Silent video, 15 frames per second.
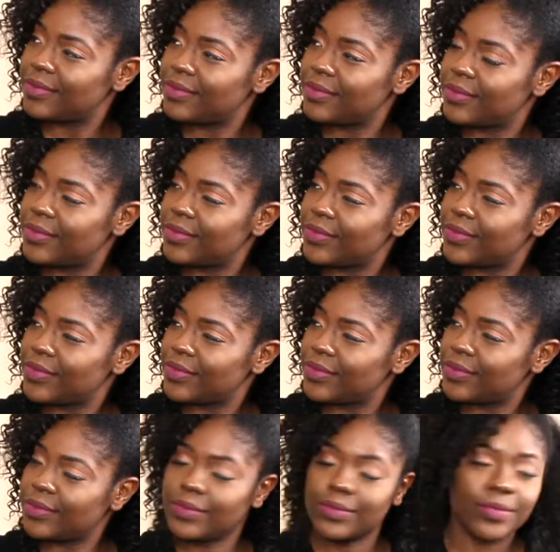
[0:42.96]

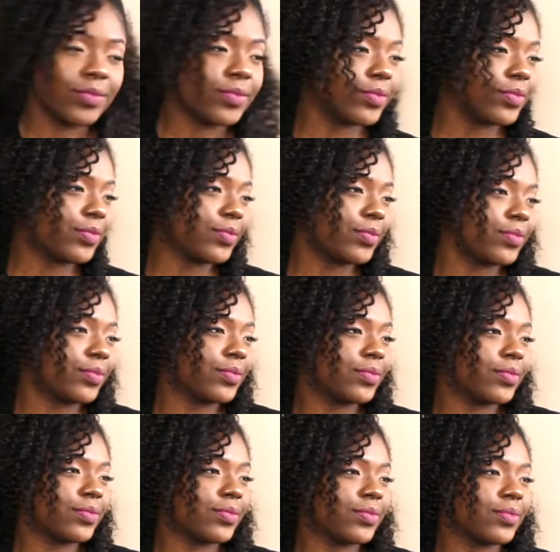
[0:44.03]

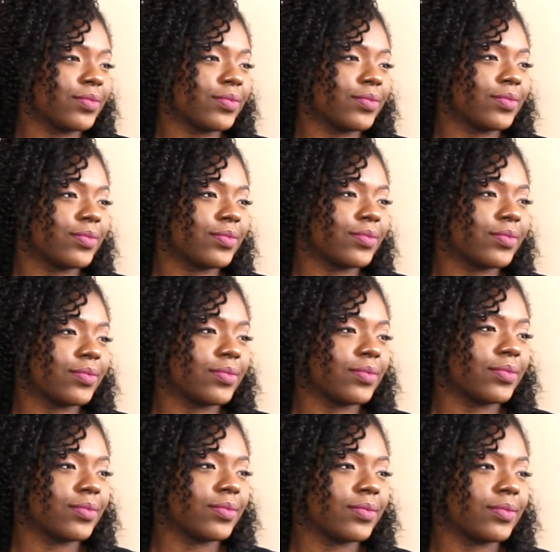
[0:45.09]

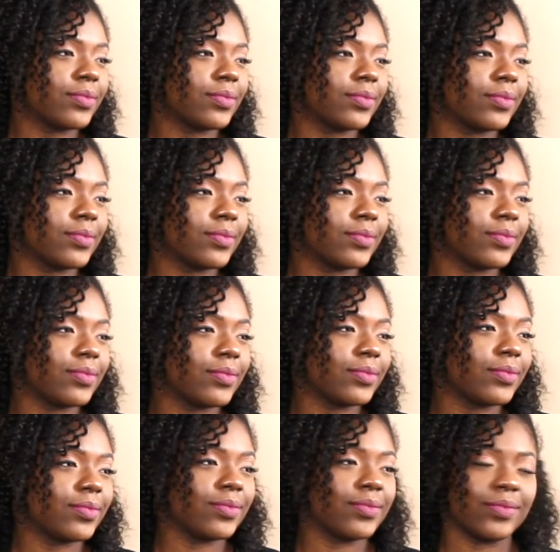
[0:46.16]

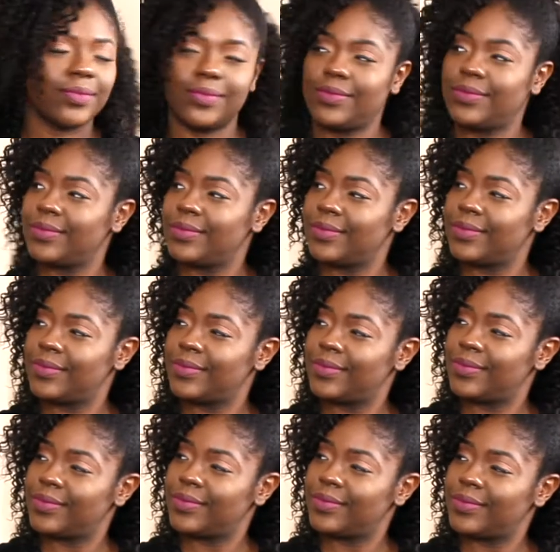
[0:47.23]

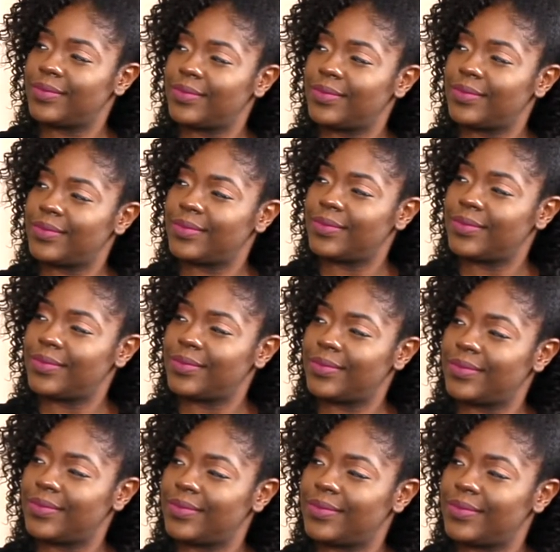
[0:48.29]

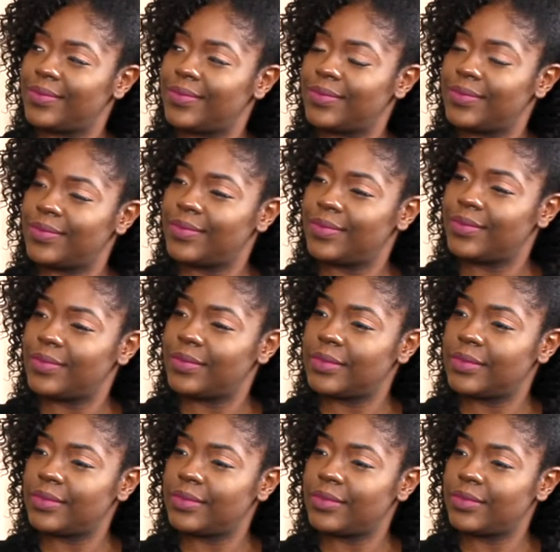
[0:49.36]

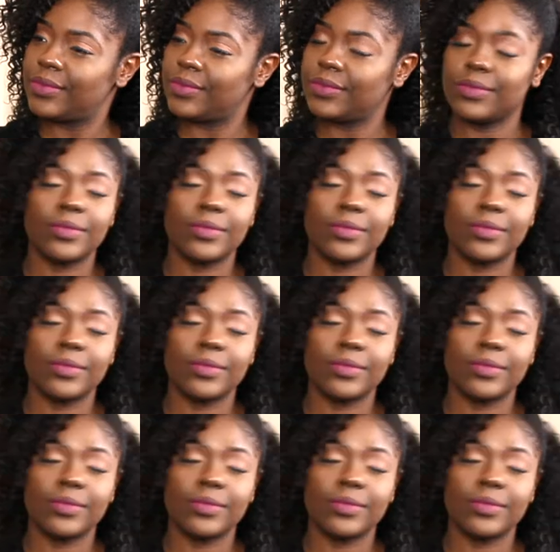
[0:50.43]
(silent)